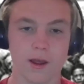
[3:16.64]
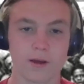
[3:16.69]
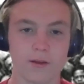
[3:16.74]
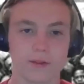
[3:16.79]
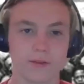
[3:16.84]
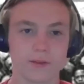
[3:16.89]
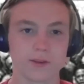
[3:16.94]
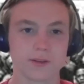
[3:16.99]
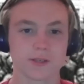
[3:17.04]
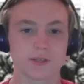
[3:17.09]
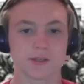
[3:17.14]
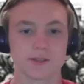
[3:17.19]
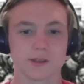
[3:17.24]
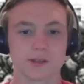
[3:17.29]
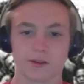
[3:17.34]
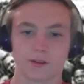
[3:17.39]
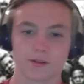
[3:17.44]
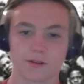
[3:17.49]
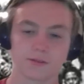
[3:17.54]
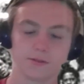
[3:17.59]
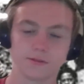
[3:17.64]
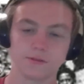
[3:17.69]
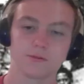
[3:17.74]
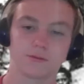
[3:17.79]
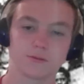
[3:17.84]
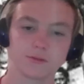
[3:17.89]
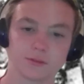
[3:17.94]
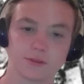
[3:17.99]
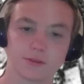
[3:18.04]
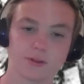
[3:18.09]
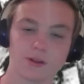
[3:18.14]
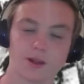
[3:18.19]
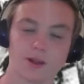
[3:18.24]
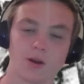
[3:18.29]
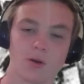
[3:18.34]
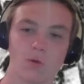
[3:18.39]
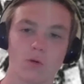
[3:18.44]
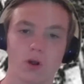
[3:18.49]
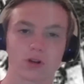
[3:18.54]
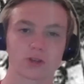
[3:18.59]
this is I
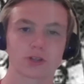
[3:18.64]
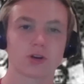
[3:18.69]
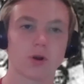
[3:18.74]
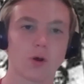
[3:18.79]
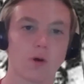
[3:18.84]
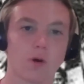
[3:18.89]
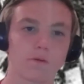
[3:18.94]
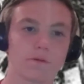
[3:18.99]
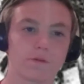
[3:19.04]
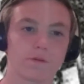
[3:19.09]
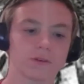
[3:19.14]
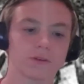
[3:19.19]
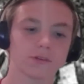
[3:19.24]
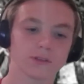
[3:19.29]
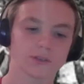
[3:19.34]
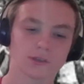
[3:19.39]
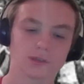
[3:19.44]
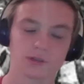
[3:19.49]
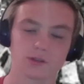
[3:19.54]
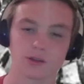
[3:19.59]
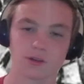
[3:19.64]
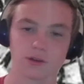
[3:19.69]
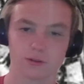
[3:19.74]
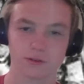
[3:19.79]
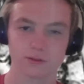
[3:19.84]
don't watch golf. This is I